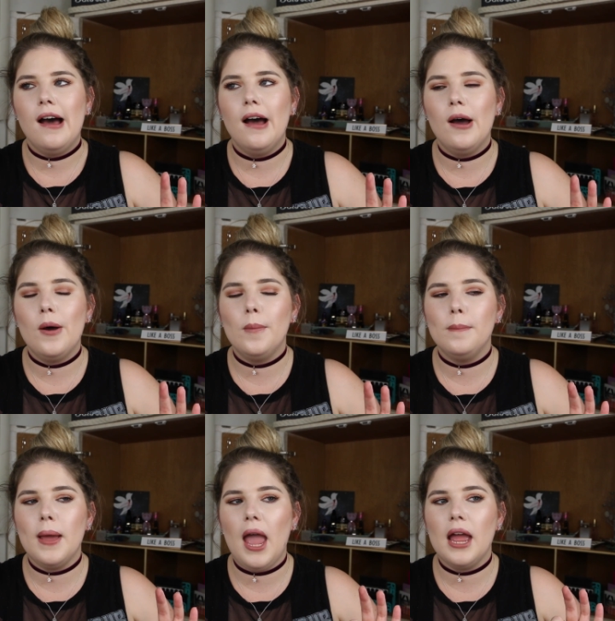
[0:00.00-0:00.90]

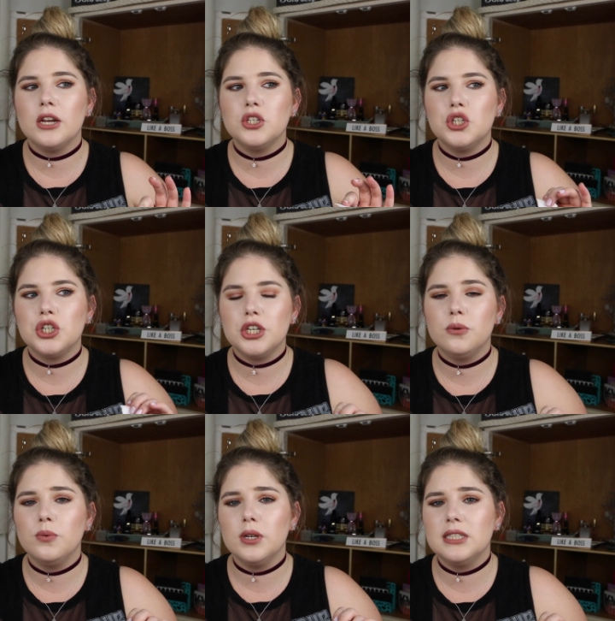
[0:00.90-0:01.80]
And she
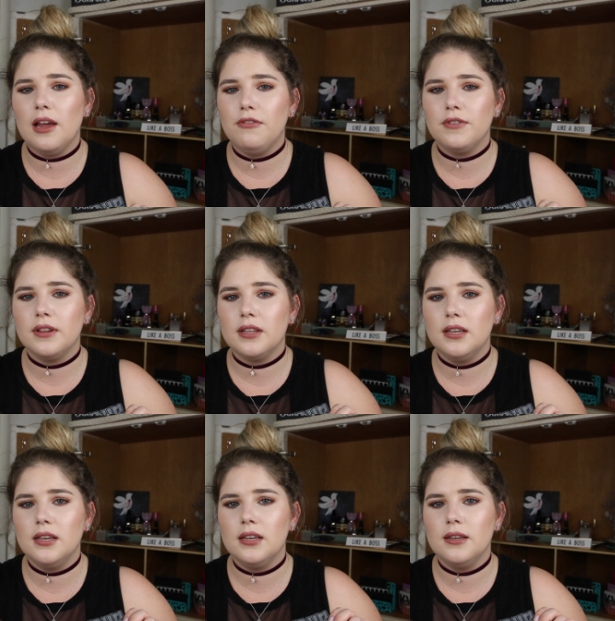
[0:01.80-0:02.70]
would
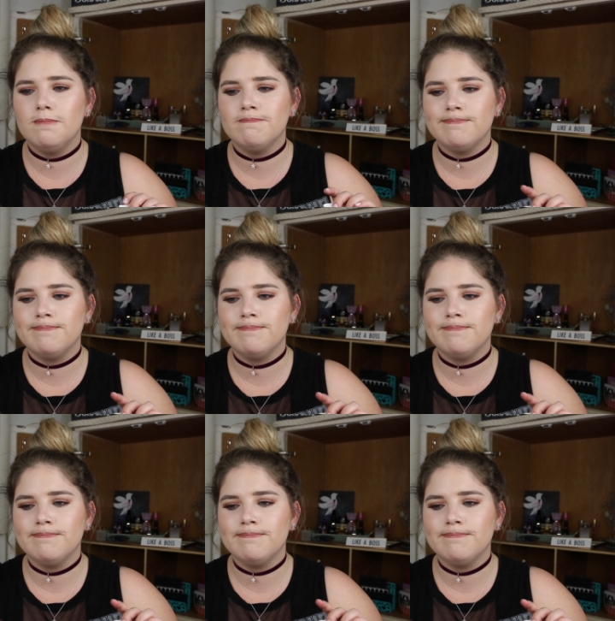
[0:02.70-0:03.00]
definitely,